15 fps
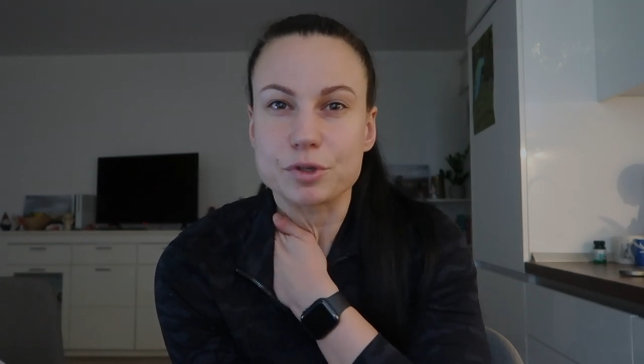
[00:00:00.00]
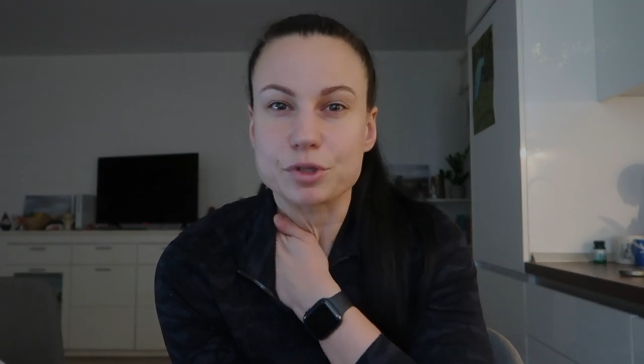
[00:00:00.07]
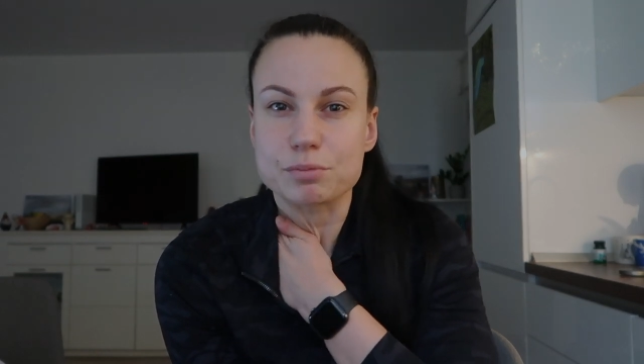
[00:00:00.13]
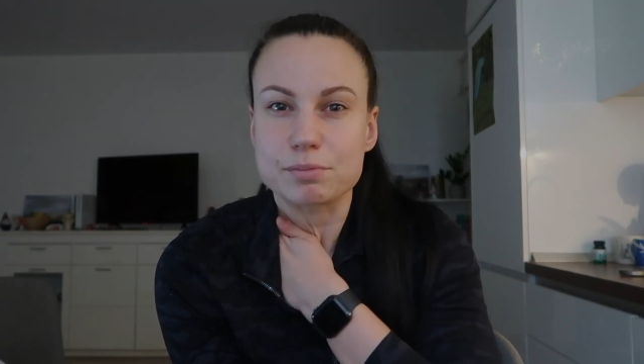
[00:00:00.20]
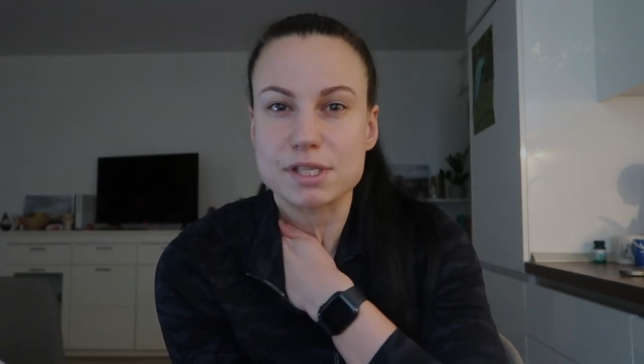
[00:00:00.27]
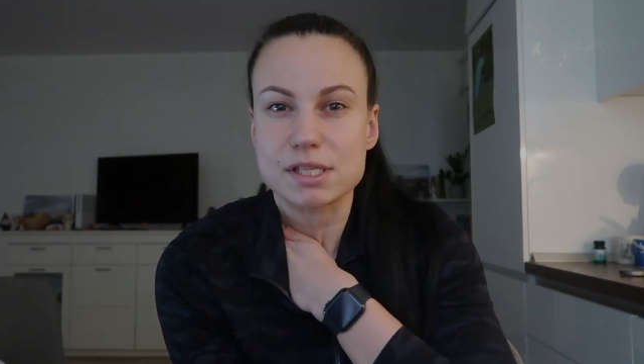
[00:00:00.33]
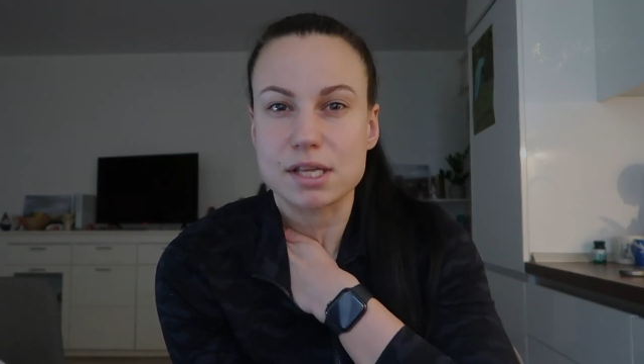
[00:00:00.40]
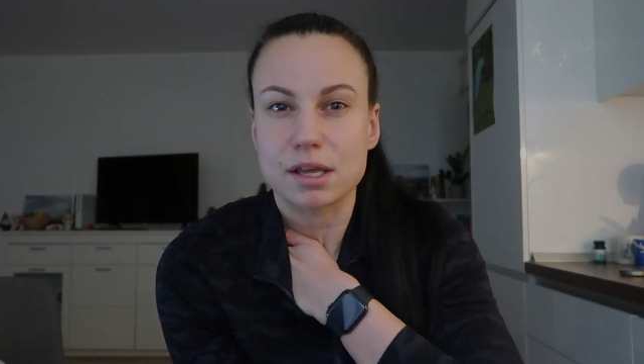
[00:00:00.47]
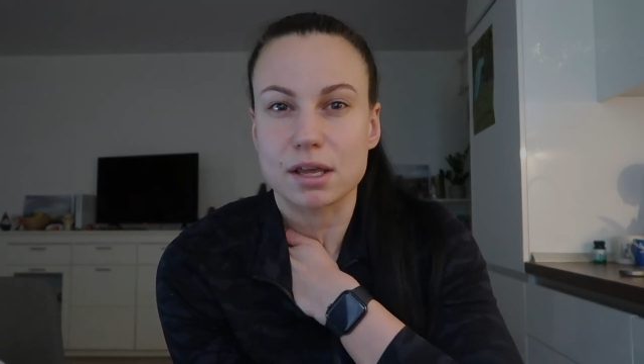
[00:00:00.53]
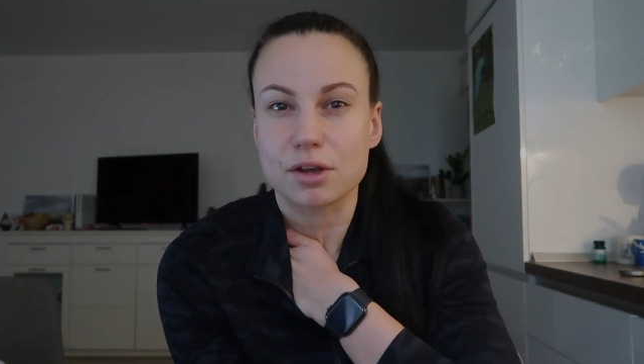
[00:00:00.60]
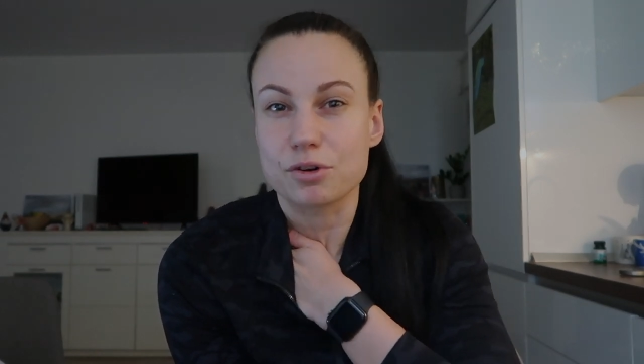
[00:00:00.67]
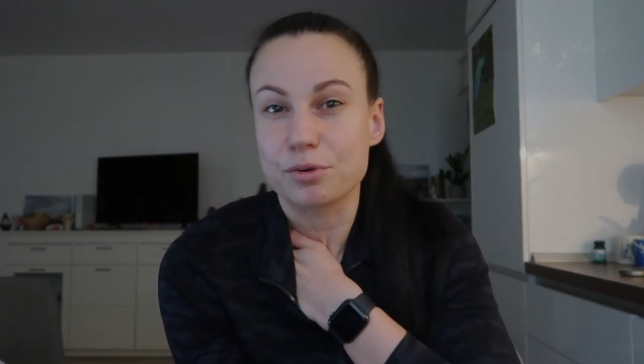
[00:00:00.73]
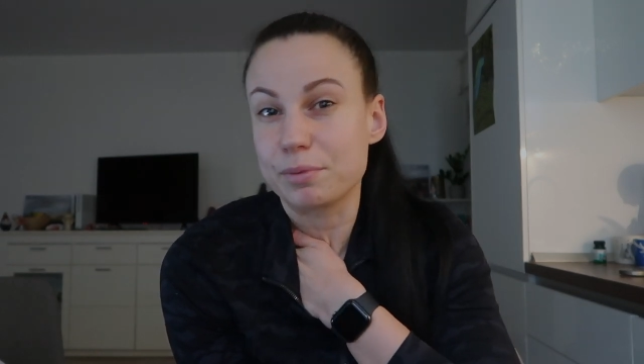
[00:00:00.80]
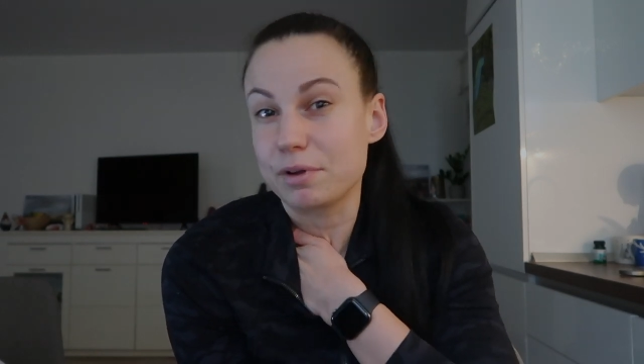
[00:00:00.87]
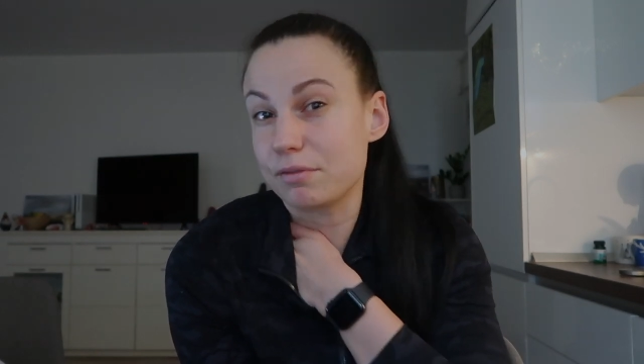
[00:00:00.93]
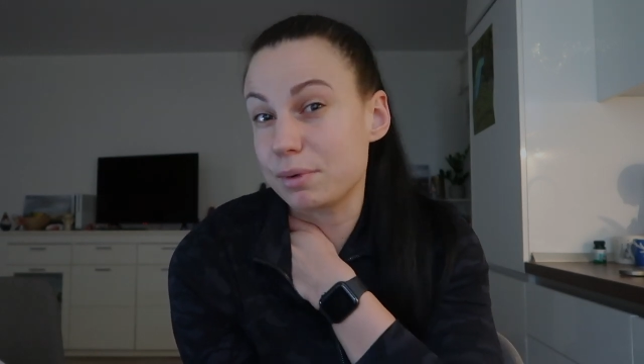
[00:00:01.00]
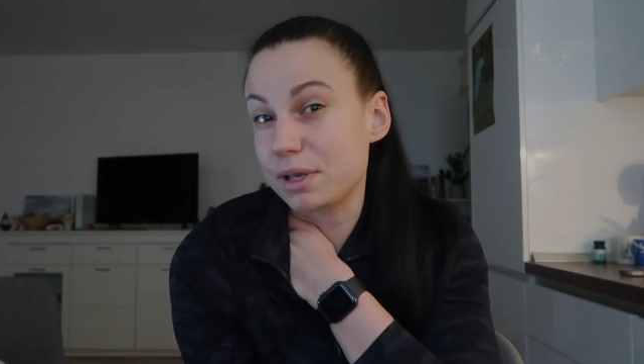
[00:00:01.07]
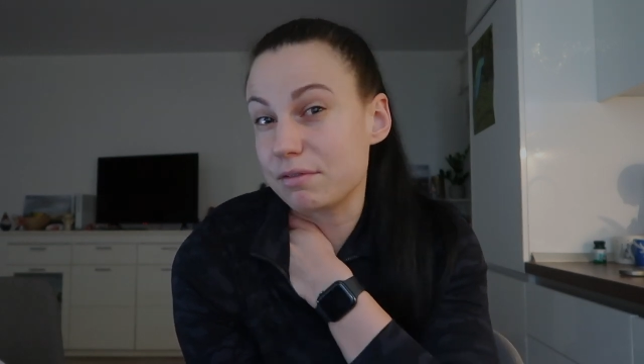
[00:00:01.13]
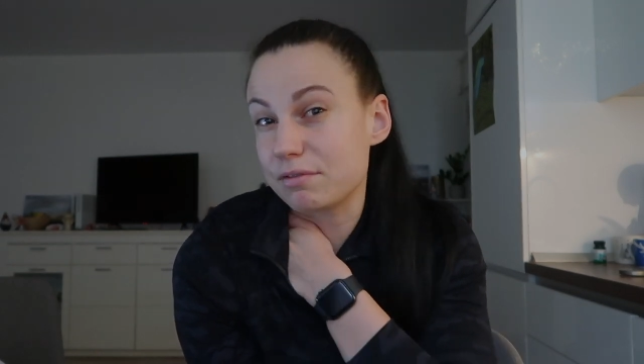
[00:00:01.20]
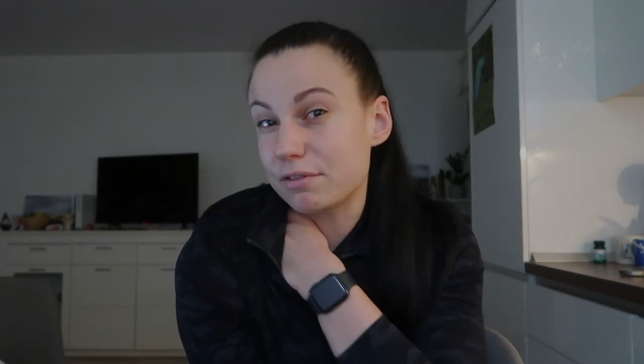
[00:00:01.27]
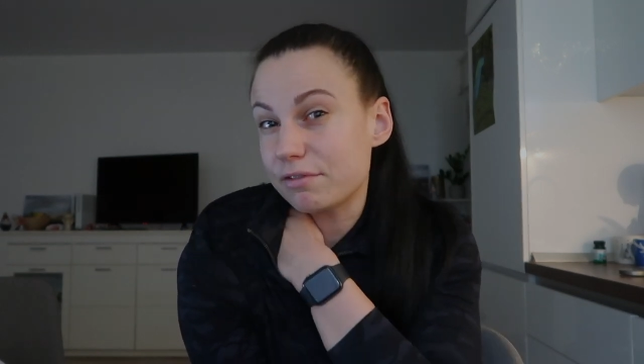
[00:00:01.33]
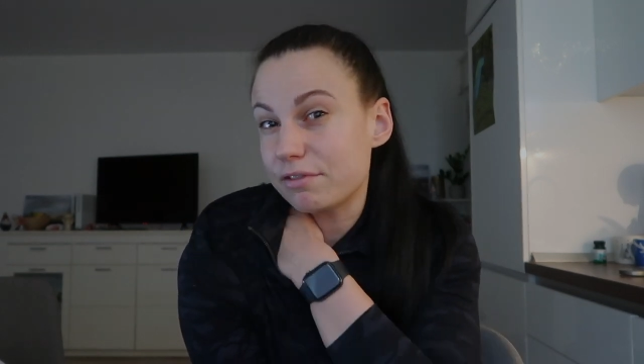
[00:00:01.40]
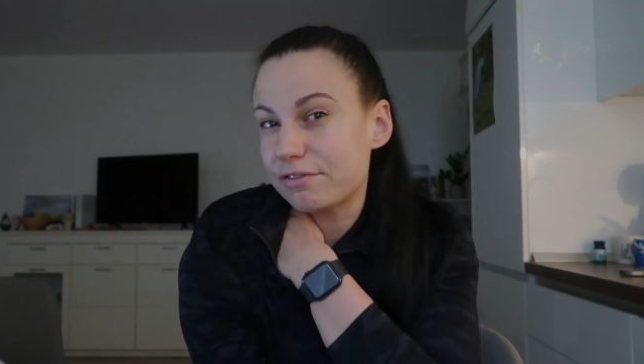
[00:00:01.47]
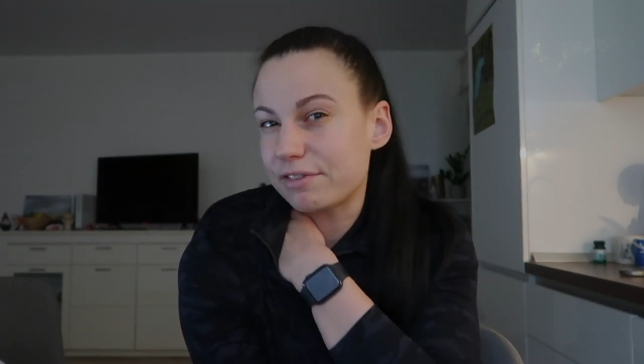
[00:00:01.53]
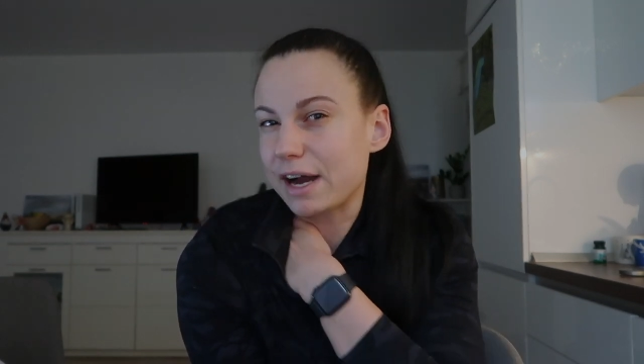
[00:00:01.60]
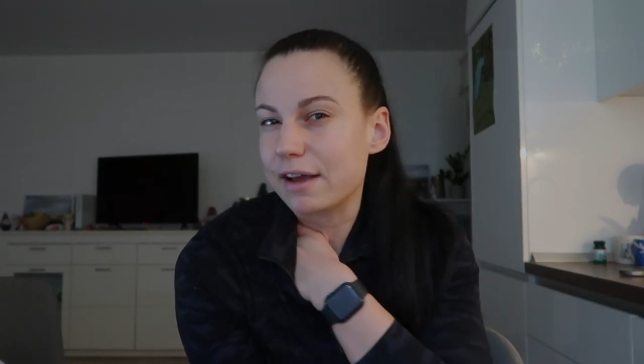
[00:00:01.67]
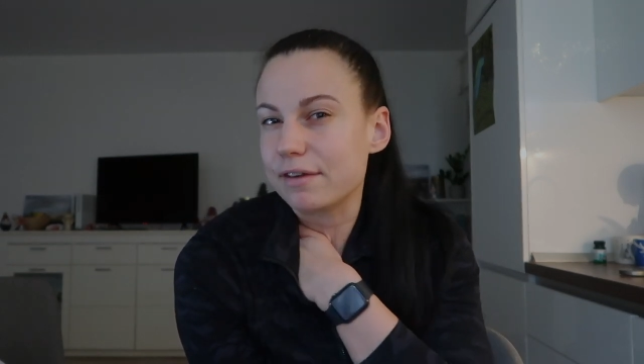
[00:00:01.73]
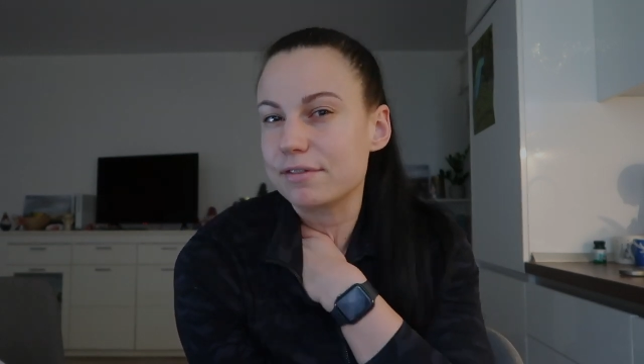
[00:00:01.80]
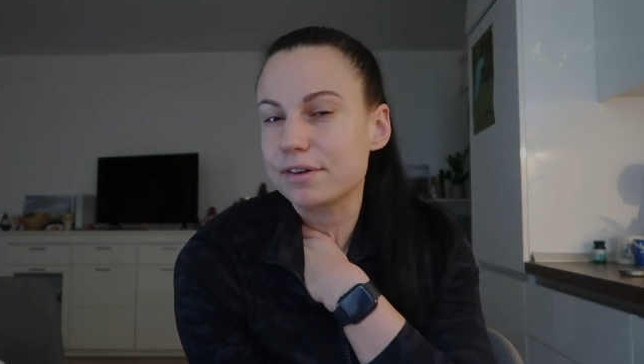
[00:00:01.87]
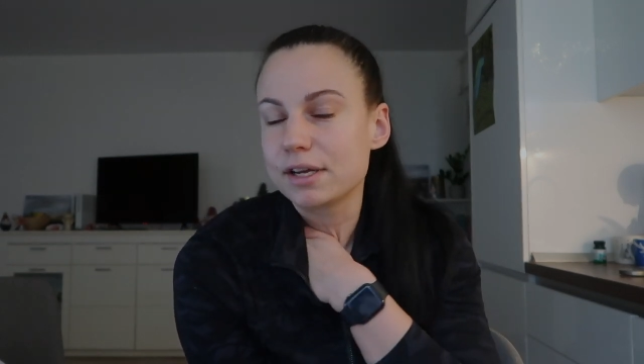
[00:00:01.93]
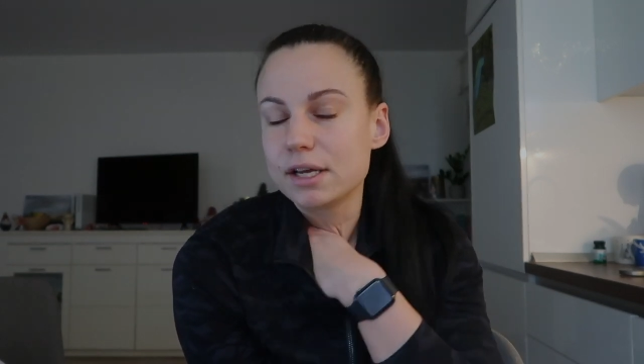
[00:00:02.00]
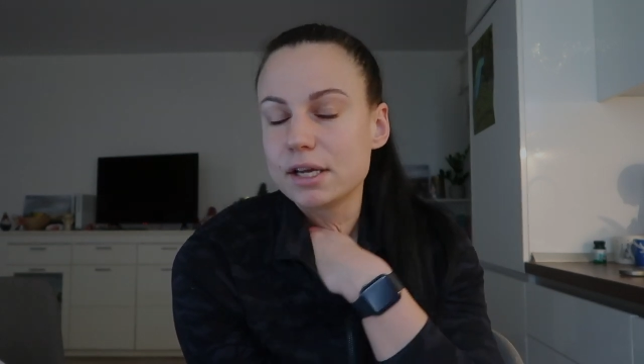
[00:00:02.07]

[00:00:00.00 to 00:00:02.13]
not mistaken, or maybe even five.